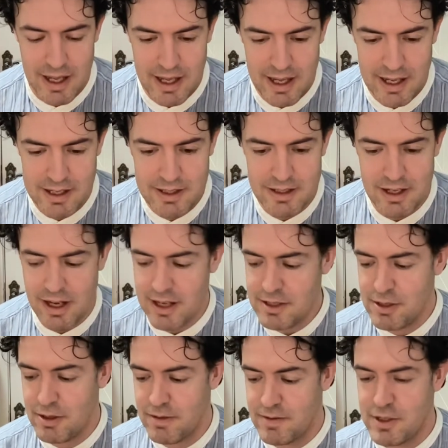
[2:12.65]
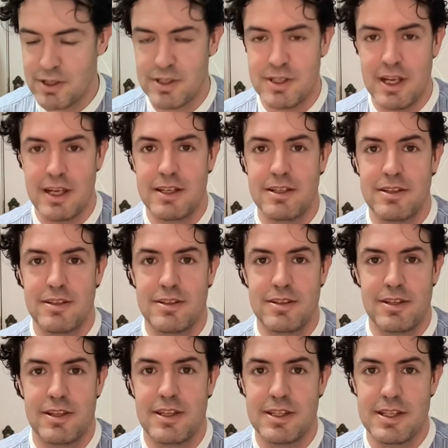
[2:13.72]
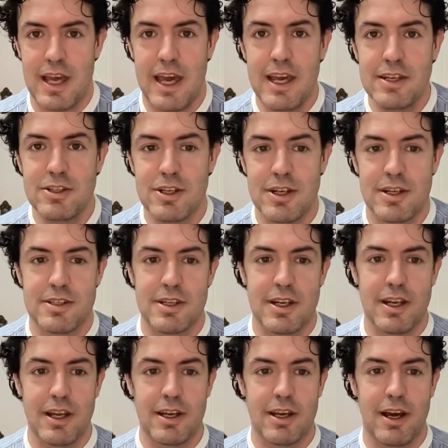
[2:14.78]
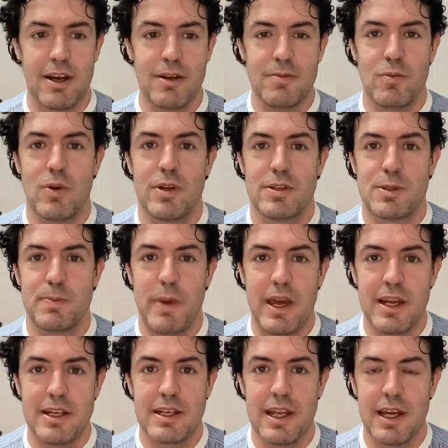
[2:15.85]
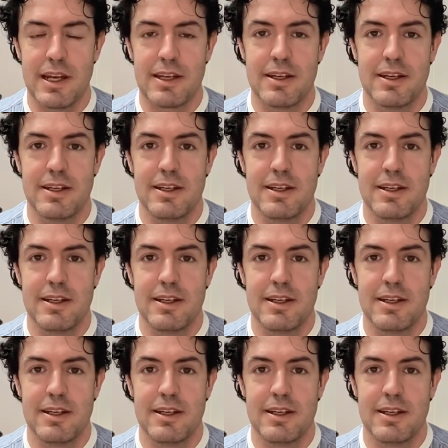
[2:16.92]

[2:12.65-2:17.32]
And I sort of just said to this agent, I said, like, I don't want to spend like